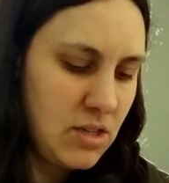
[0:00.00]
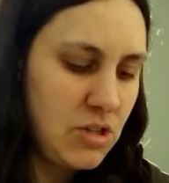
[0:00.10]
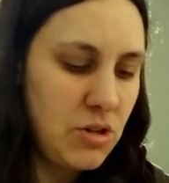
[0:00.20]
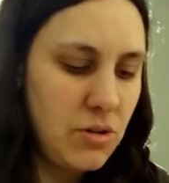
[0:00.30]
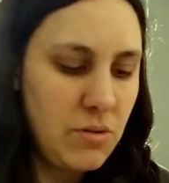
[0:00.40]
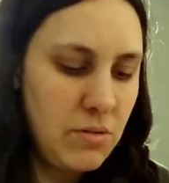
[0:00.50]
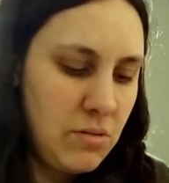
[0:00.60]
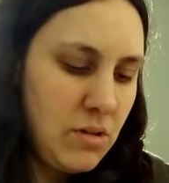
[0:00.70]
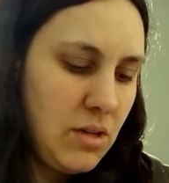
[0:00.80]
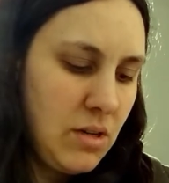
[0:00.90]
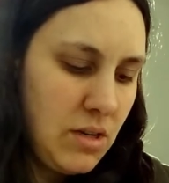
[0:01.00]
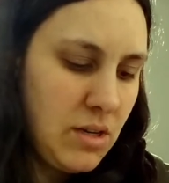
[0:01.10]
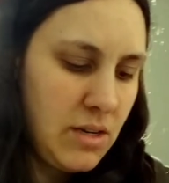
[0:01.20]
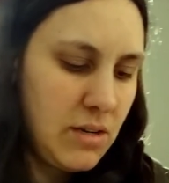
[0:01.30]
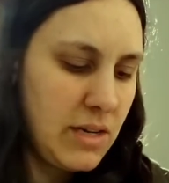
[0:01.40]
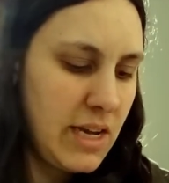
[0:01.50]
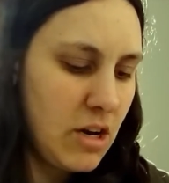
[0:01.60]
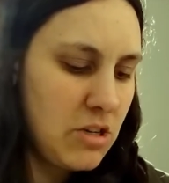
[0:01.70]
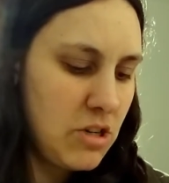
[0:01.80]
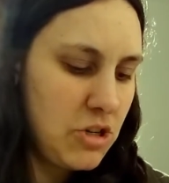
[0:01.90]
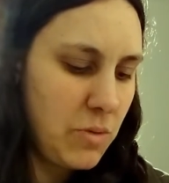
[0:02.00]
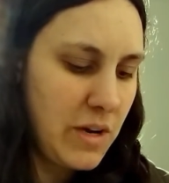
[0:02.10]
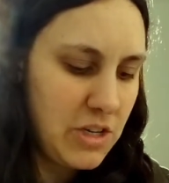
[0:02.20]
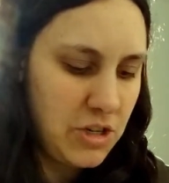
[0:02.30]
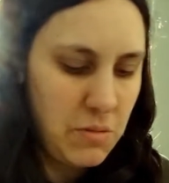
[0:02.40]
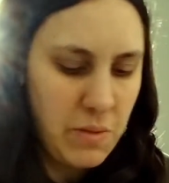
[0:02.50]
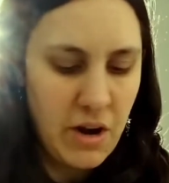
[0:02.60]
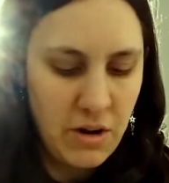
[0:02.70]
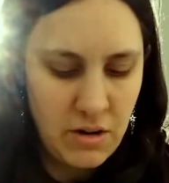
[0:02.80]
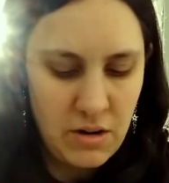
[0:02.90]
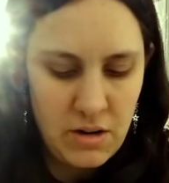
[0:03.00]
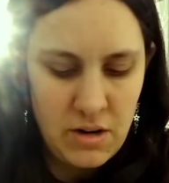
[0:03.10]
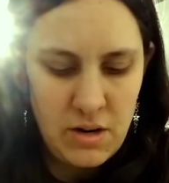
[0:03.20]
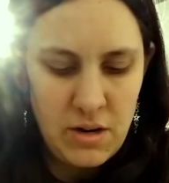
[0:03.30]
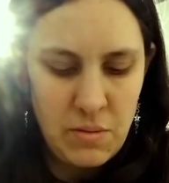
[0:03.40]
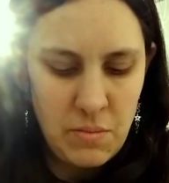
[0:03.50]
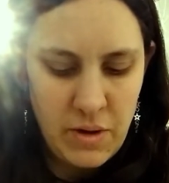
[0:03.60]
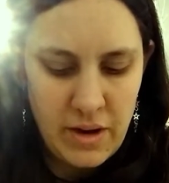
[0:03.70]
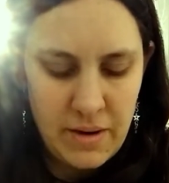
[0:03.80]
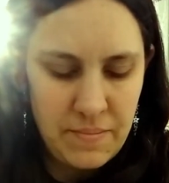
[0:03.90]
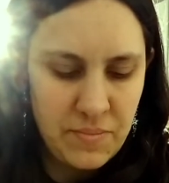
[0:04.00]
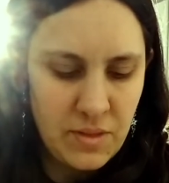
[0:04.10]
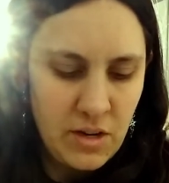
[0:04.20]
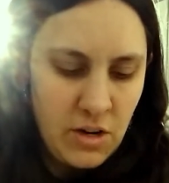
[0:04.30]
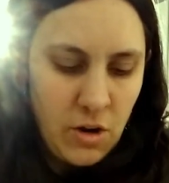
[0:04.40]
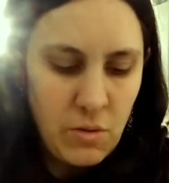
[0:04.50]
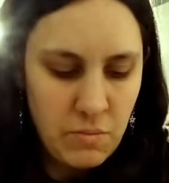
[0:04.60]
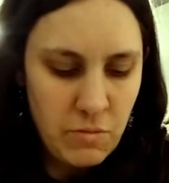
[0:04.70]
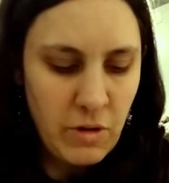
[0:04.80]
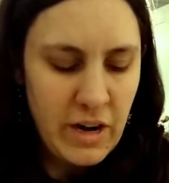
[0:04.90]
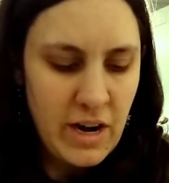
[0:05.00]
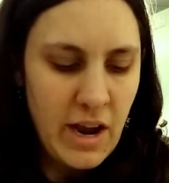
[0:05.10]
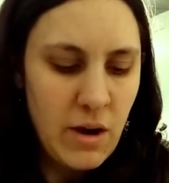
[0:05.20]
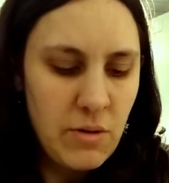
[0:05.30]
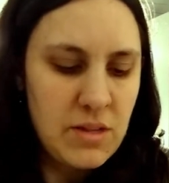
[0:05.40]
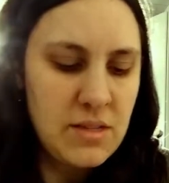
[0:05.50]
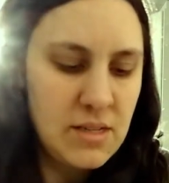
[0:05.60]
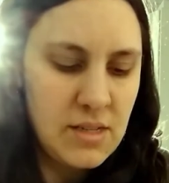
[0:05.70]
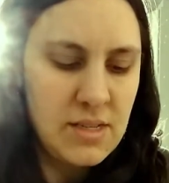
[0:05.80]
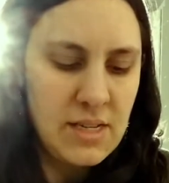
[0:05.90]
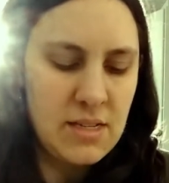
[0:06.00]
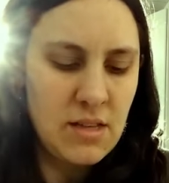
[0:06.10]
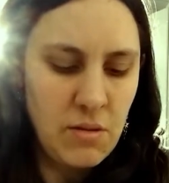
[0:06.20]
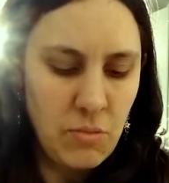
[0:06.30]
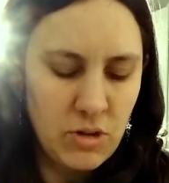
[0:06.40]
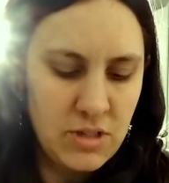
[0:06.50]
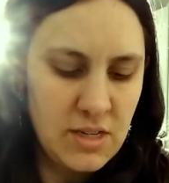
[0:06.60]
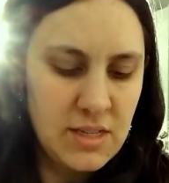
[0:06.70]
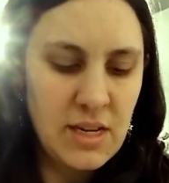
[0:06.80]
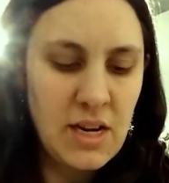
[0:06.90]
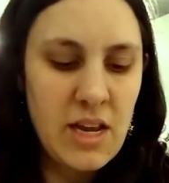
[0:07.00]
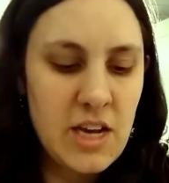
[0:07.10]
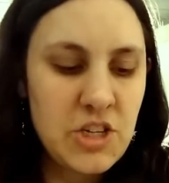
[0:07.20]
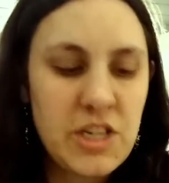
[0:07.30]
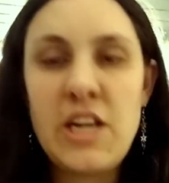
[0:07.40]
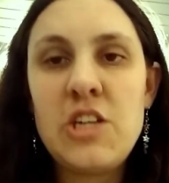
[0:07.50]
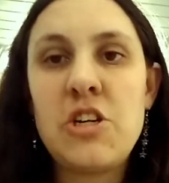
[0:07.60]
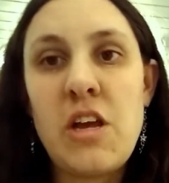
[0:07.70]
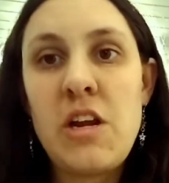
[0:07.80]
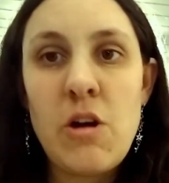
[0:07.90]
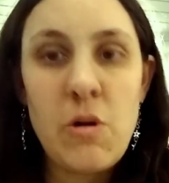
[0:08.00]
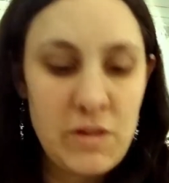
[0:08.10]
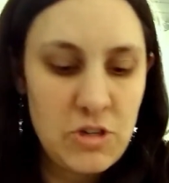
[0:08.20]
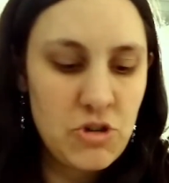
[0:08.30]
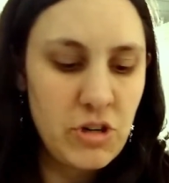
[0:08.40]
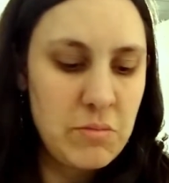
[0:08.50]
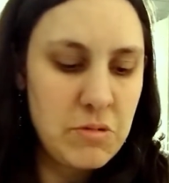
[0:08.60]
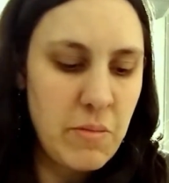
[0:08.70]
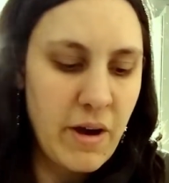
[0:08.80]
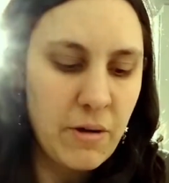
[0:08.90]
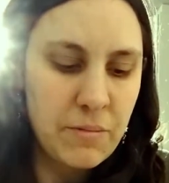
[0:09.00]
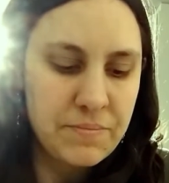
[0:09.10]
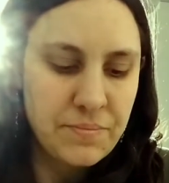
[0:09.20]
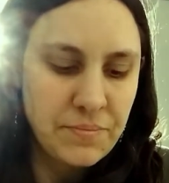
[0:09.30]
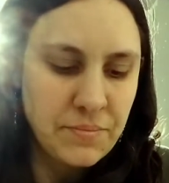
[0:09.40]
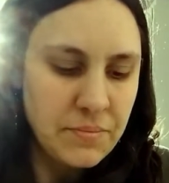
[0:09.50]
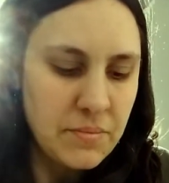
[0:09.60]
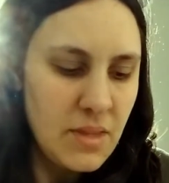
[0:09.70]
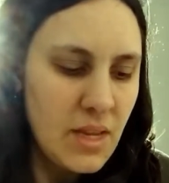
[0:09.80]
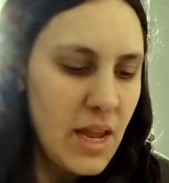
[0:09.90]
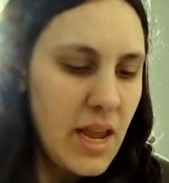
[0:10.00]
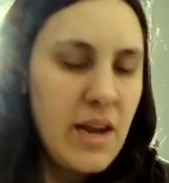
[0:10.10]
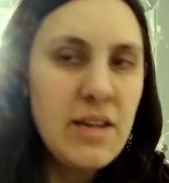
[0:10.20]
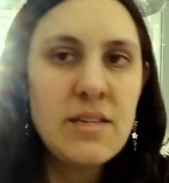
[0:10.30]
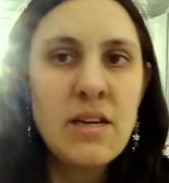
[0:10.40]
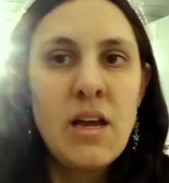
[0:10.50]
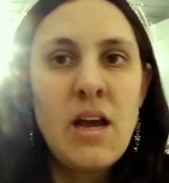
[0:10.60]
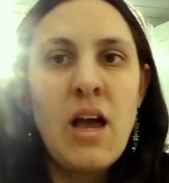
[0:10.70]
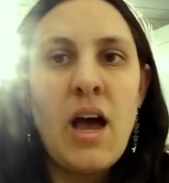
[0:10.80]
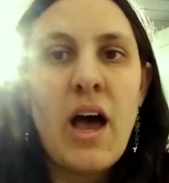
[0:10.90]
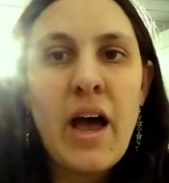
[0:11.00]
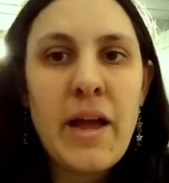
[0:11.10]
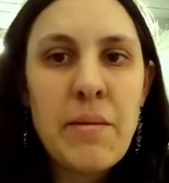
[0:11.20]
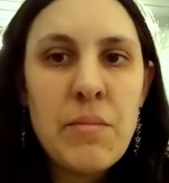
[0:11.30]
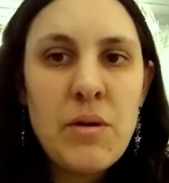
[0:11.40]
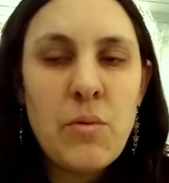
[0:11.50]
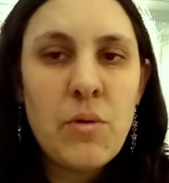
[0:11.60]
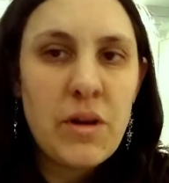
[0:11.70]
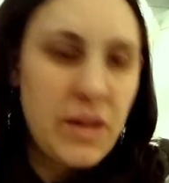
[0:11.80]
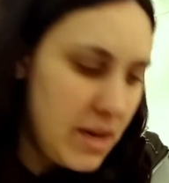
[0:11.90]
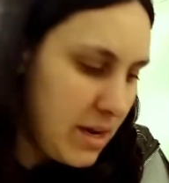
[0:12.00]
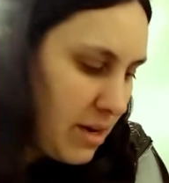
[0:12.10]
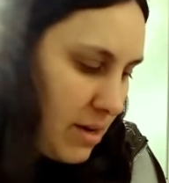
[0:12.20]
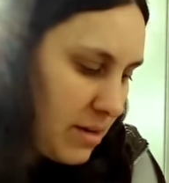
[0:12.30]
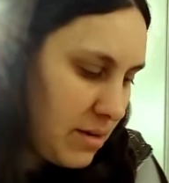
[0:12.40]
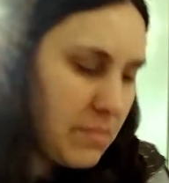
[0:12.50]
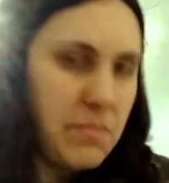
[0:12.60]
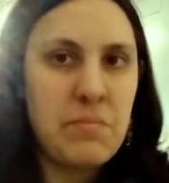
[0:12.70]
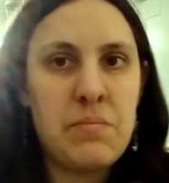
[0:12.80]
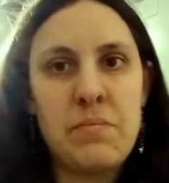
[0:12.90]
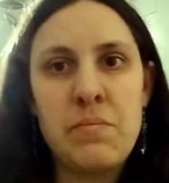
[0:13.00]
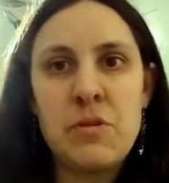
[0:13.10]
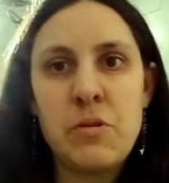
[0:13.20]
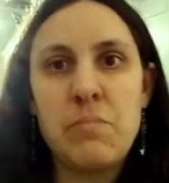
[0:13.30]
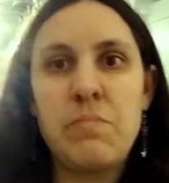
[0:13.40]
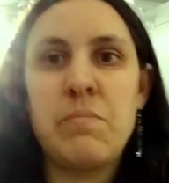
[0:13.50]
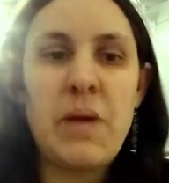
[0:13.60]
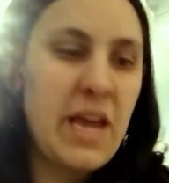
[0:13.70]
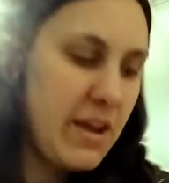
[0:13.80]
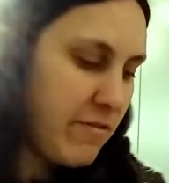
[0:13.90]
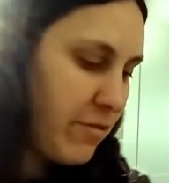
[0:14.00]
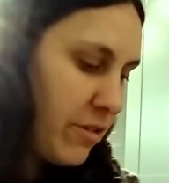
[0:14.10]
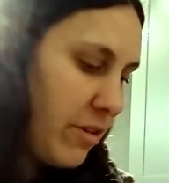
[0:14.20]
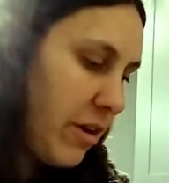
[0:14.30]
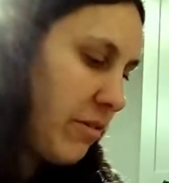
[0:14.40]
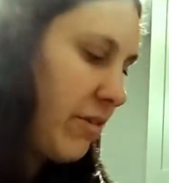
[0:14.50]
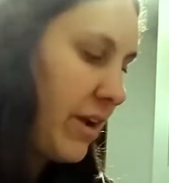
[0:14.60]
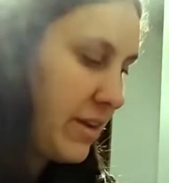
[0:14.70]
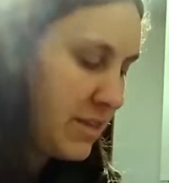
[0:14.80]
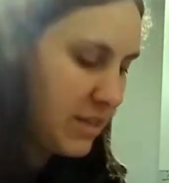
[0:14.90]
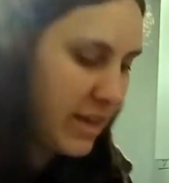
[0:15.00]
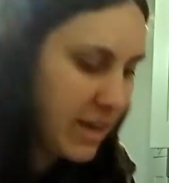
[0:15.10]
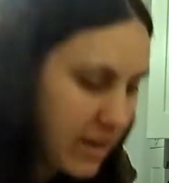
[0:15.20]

to get our situation better. But, you know, right now, this is the season that Morton is getting the education that he always dreamed about. And I'm working to pay for our rent. Like,